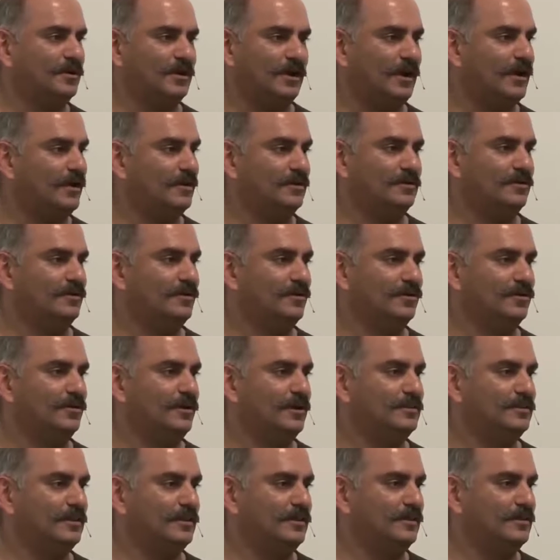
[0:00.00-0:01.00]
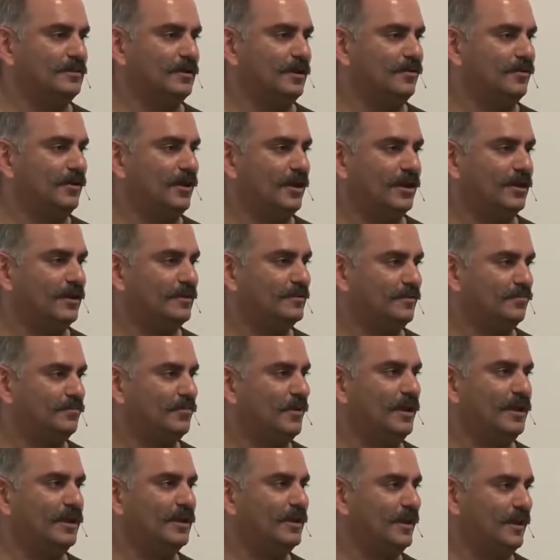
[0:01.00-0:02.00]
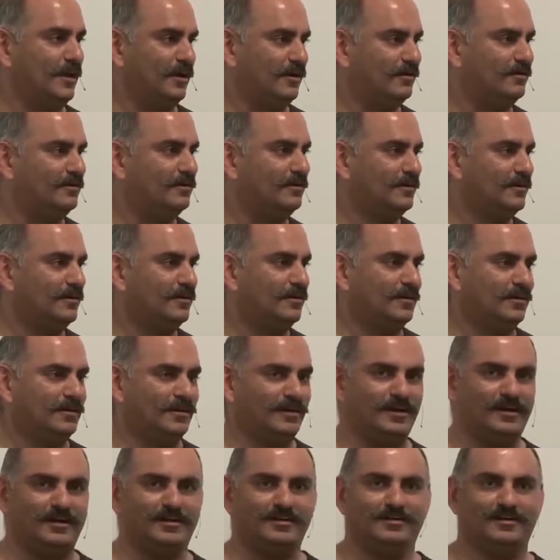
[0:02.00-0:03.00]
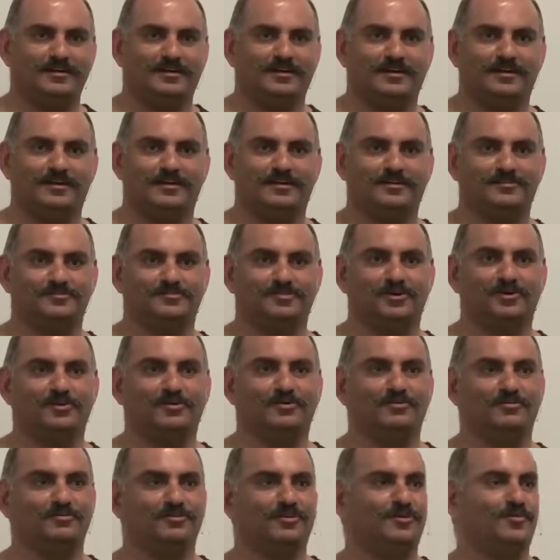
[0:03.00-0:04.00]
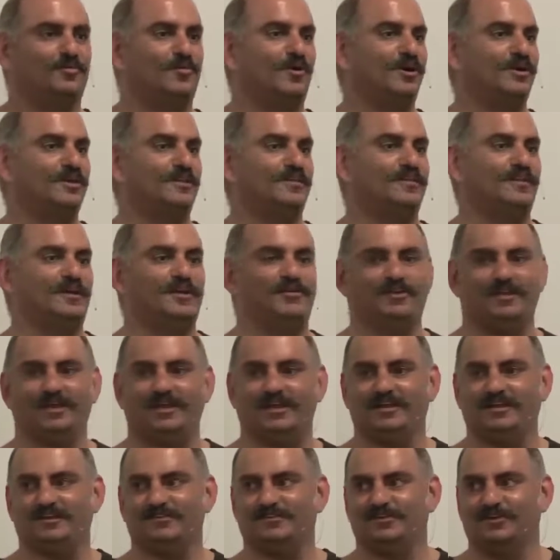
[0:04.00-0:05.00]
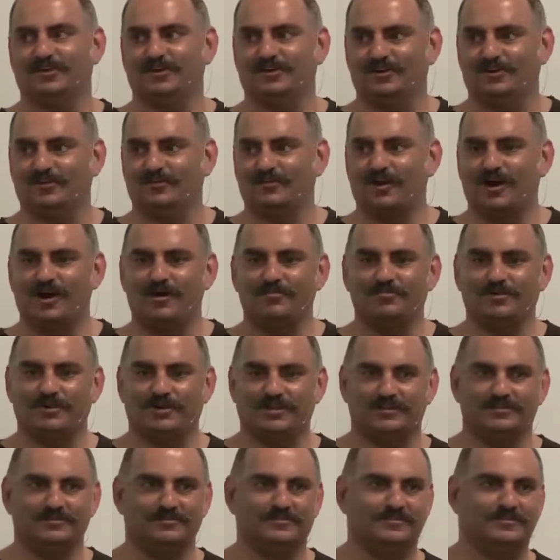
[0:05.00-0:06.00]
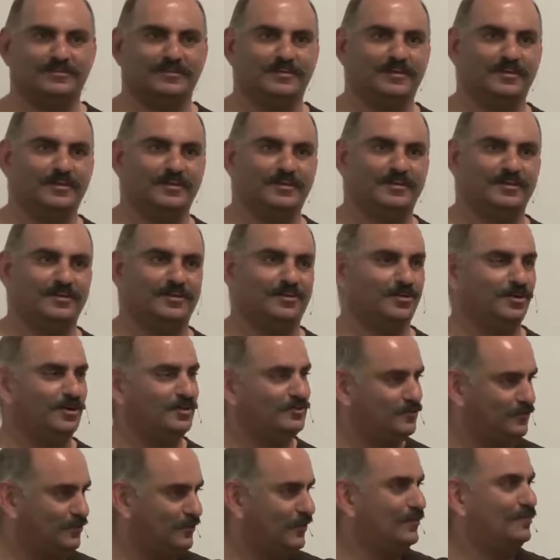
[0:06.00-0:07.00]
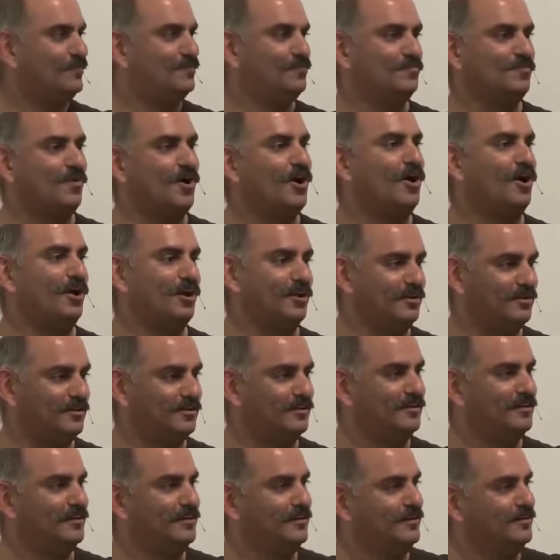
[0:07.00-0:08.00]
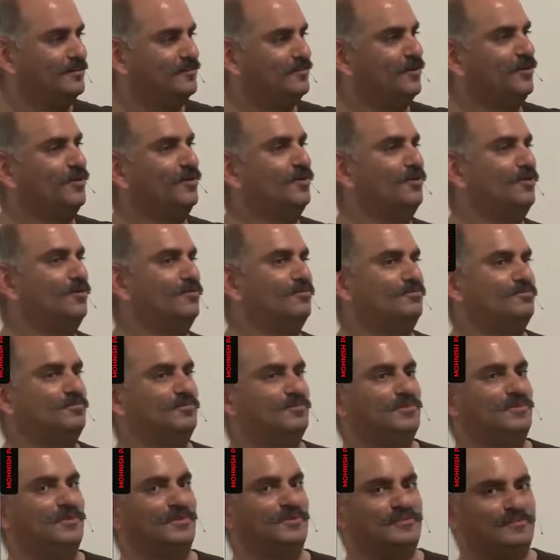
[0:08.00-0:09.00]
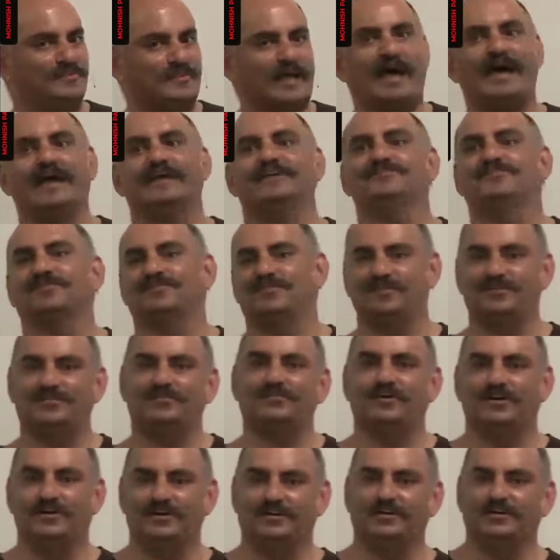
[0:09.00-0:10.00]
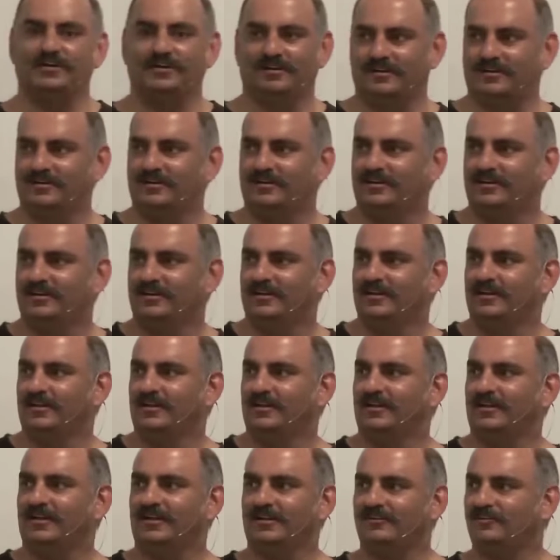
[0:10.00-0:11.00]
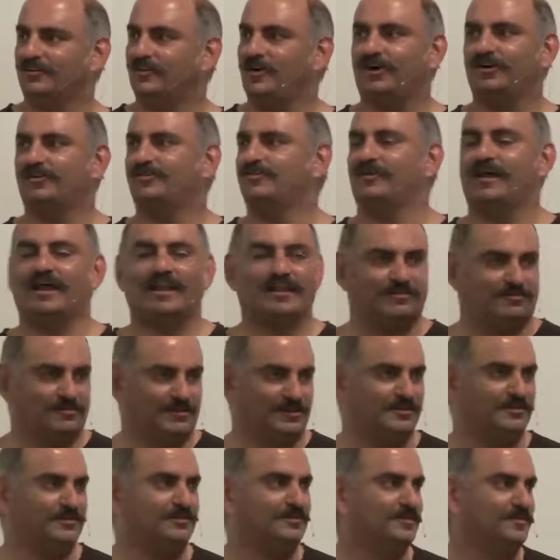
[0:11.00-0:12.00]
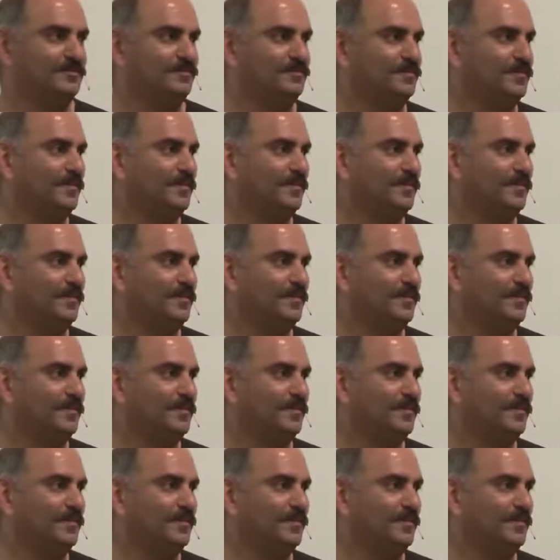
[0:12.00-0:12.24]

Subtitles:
And, I think Arriaga is a billionaire. And so, what is Arriaga's circle of competence? It's this small. So the size of the circle is not relevant.